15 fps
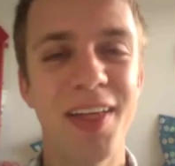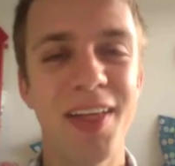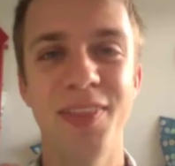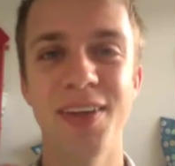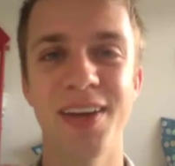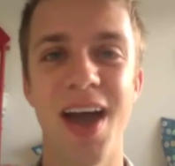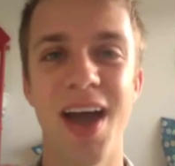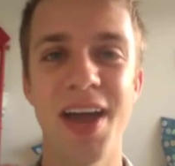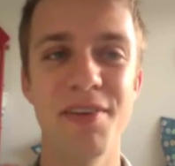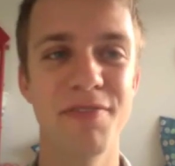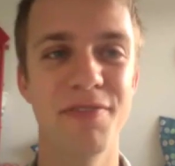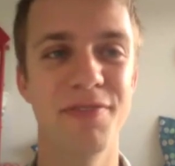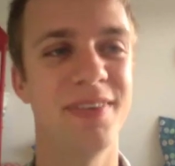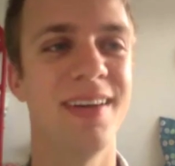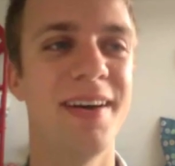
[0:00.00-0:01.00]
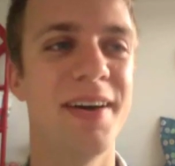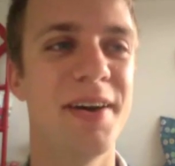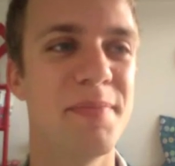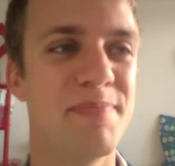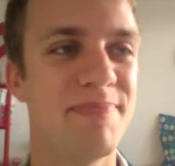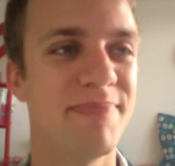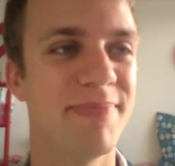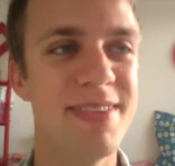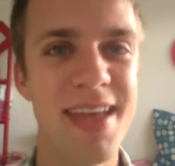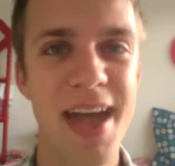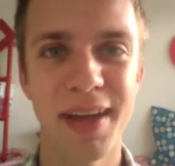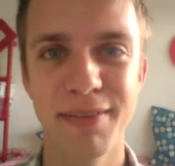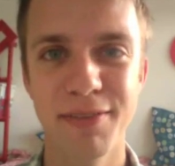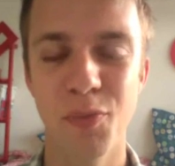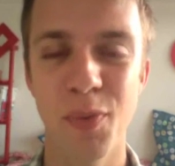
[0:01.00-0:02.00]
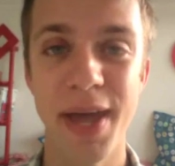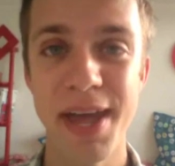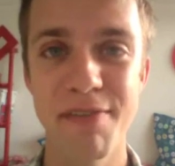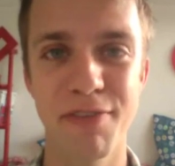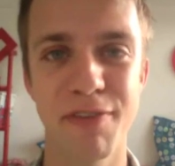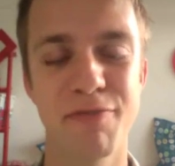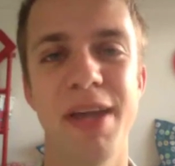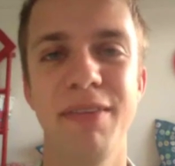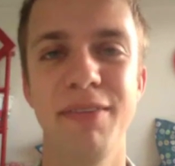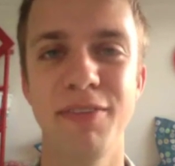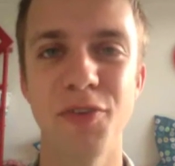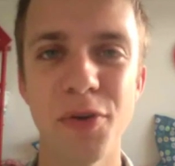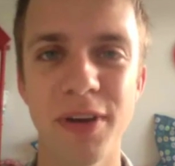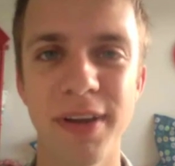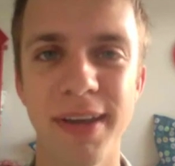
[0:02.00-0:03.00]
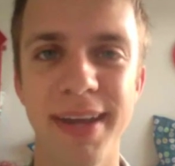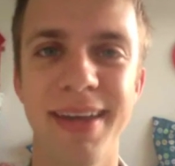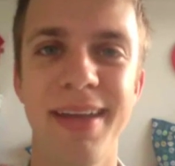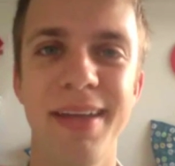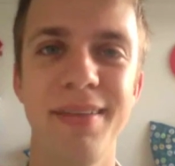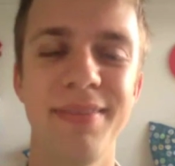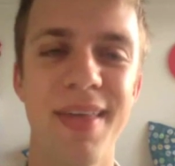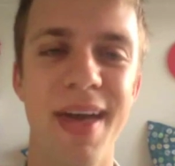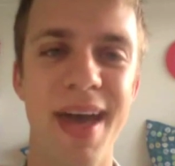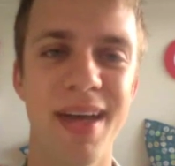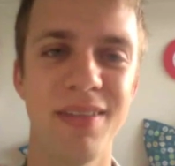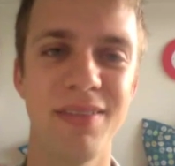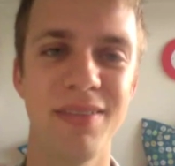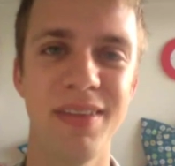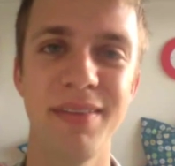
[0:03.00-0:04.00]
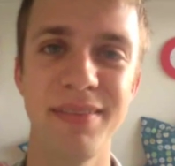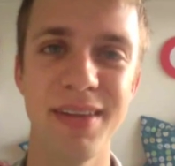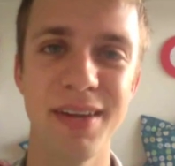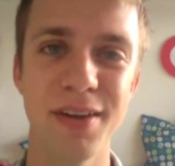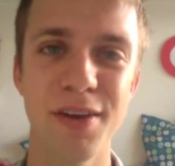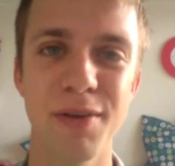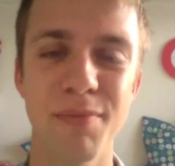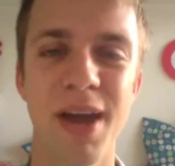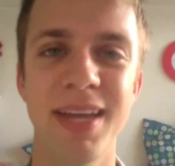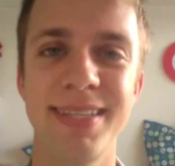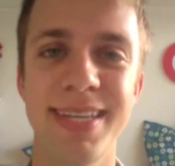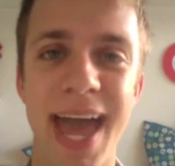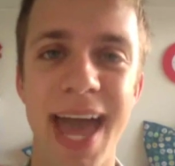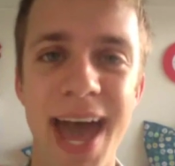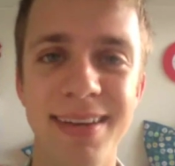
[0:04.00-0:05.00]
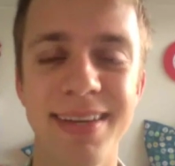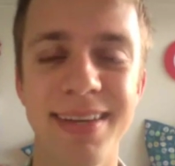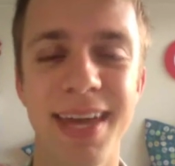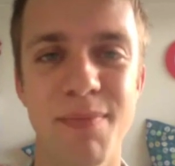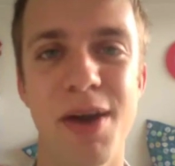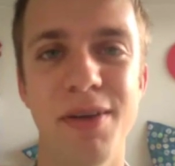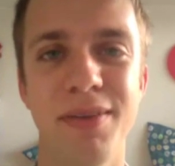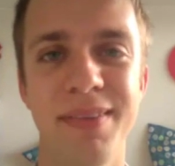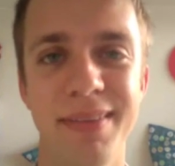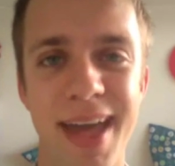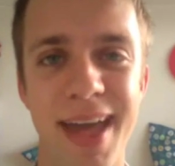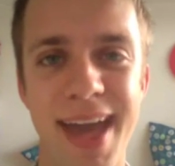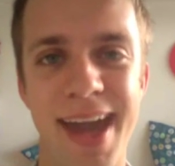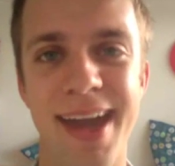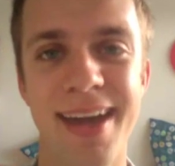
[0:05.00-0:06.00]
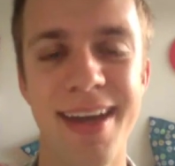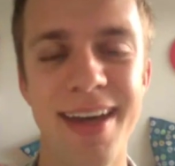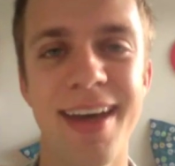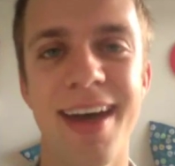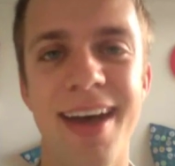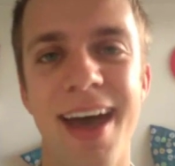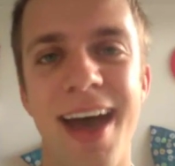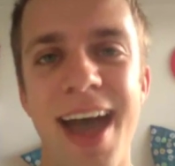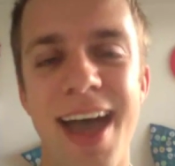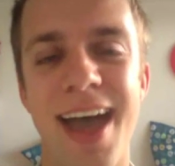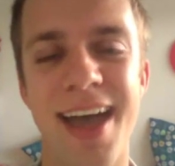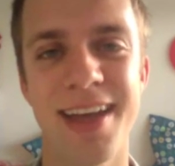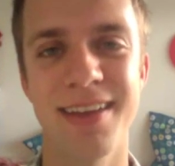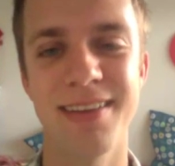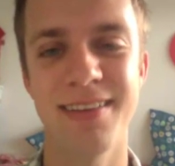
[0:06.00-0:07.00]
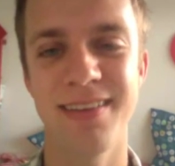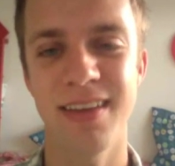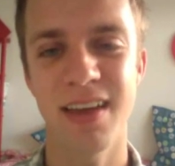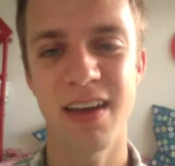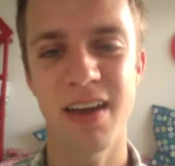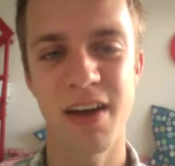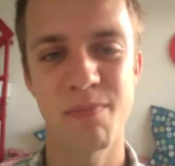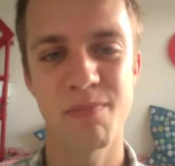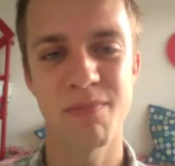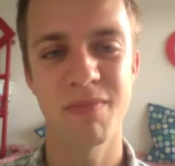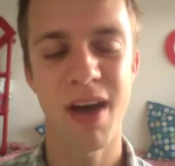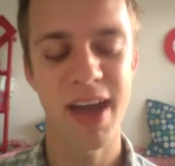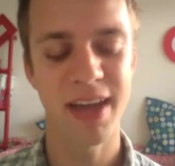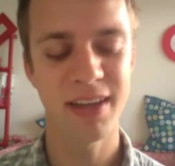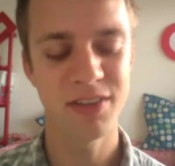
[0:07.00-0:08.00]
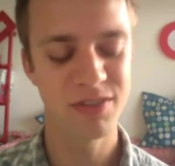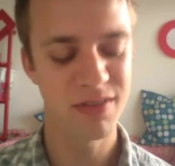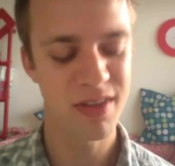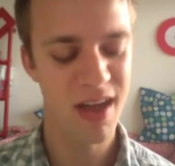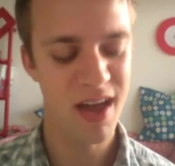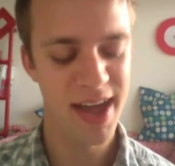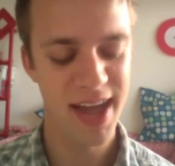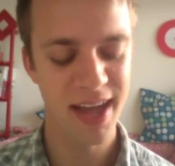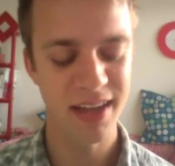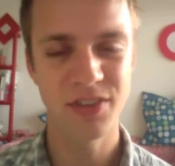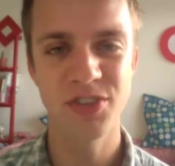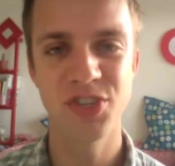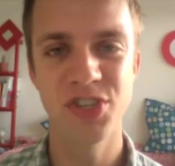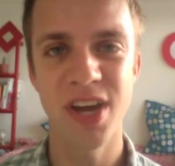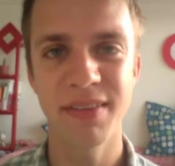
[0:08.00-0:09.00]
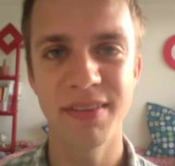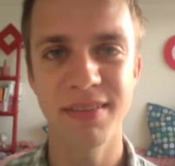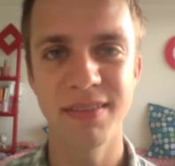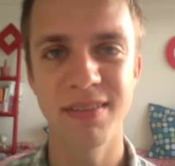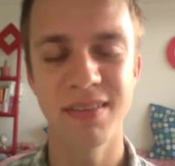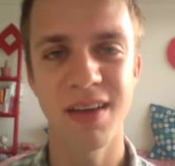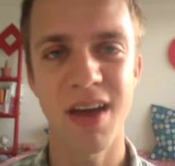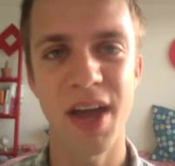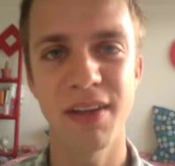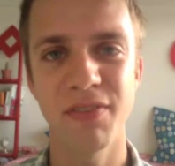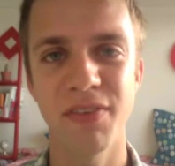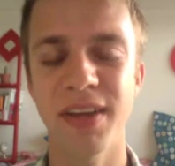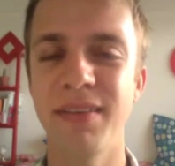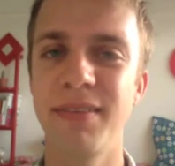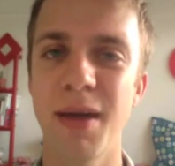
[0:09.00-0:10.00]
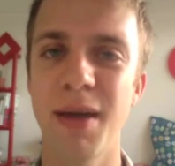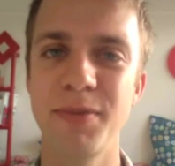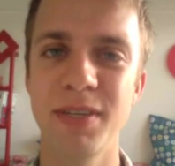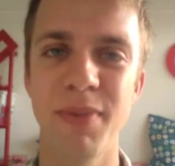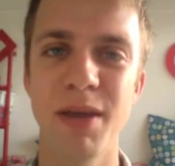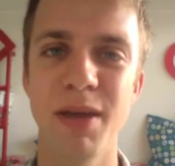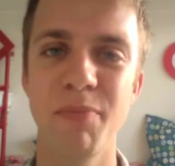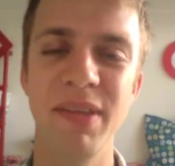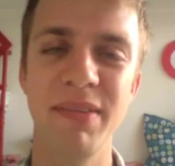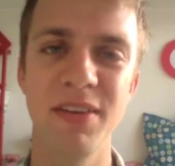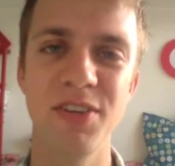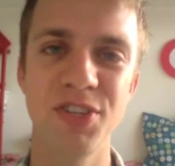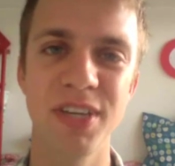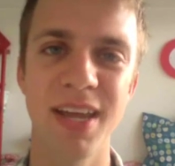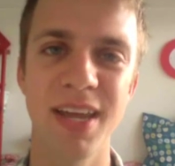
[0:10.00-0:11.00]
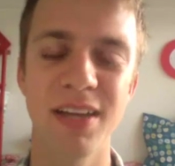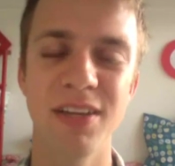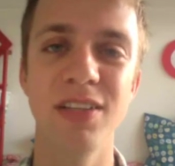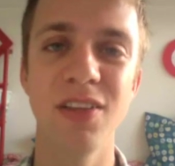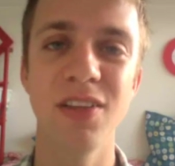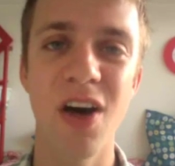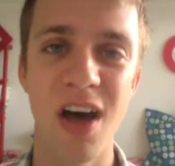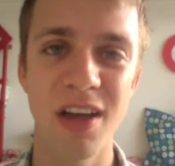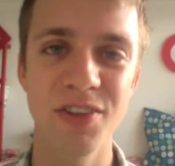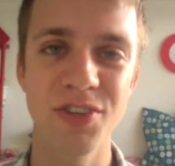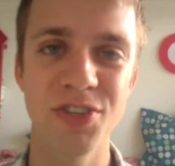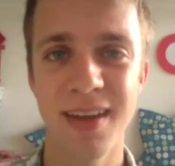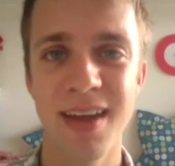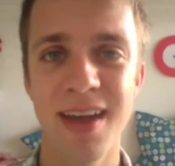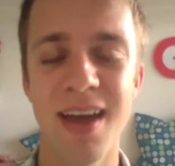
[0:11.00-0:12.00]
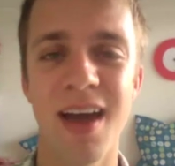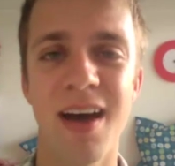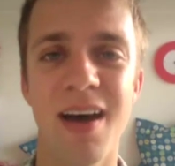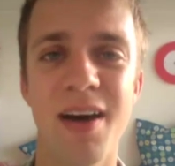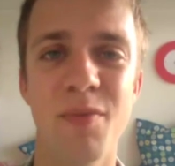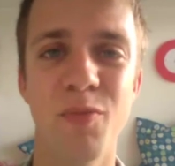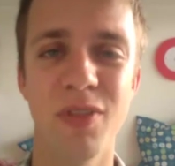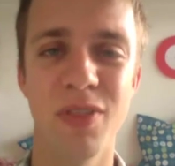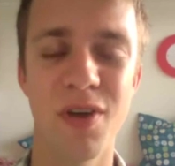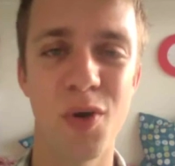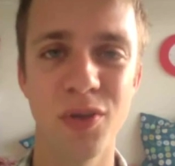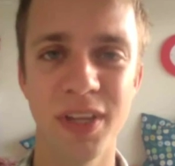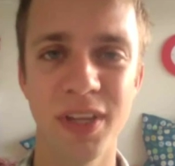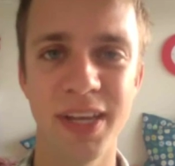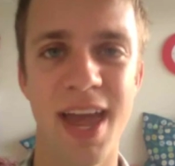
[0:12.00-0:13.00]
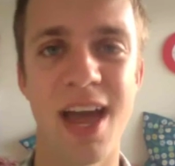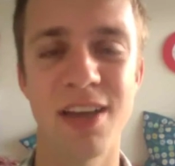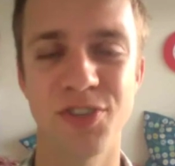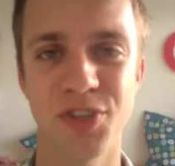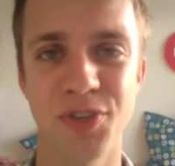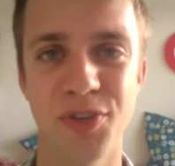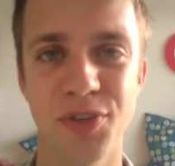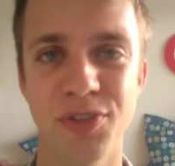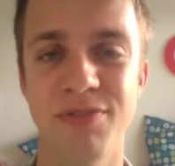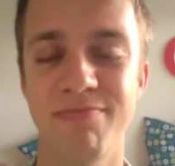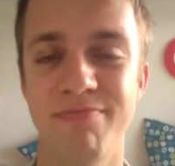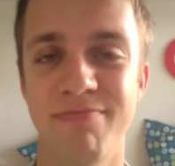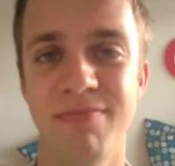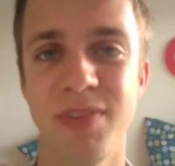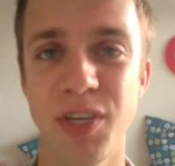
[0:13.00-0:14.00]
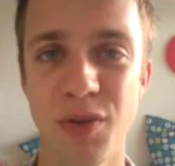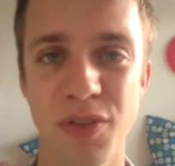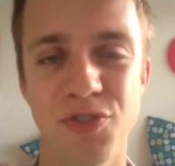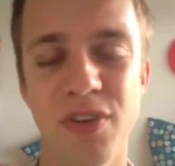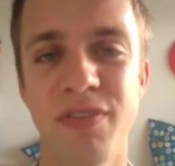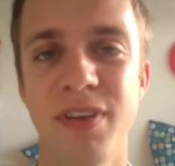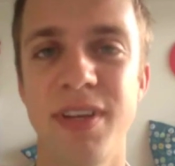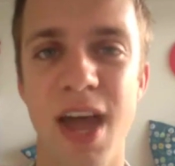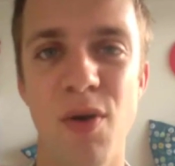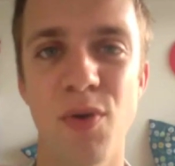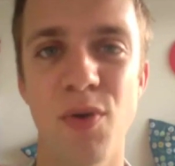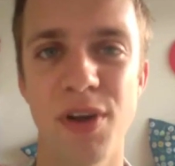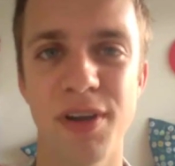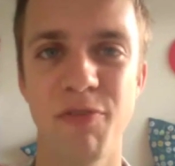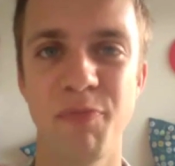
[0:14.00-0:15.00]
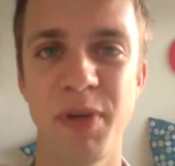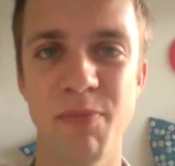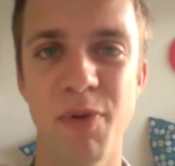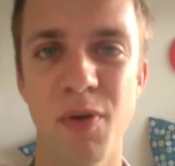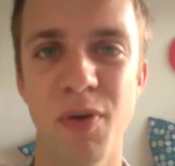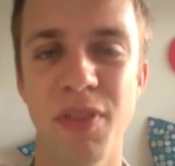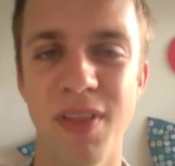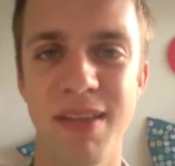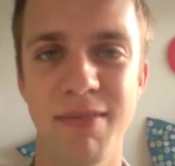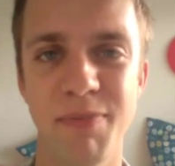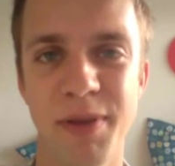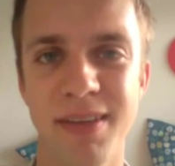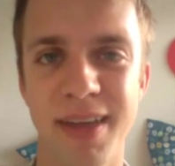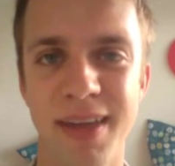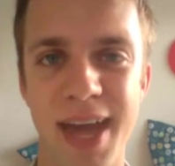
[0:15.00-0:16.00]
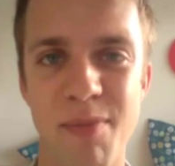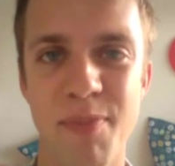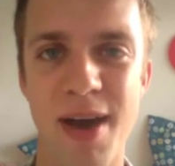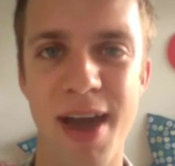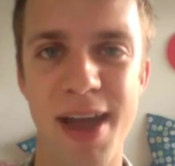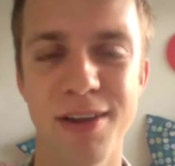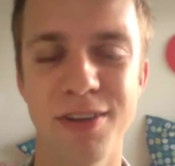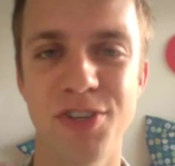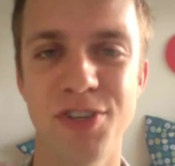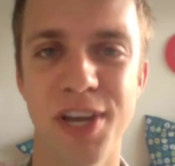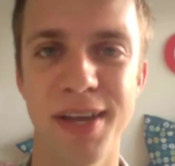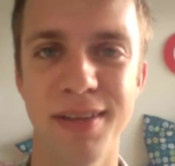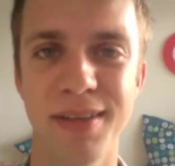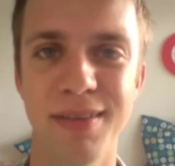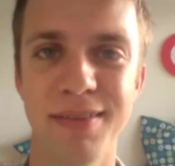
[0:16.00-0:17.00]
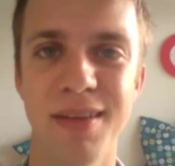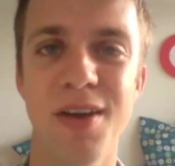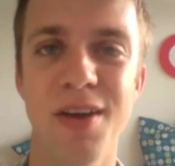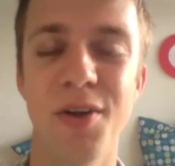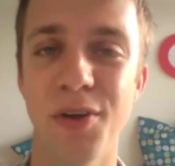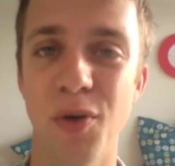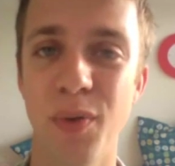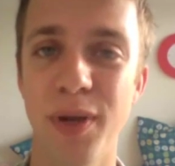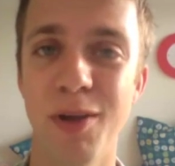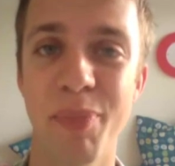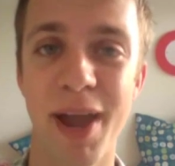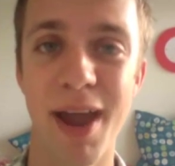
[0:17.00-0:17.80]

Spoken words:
The kind of next wave of my story is that this year my dad came out as gay. And I had just kind of accepted my position at COLAGE. We're the only national youth-driven network of people with lesbian, gay, bi, or trans, or queer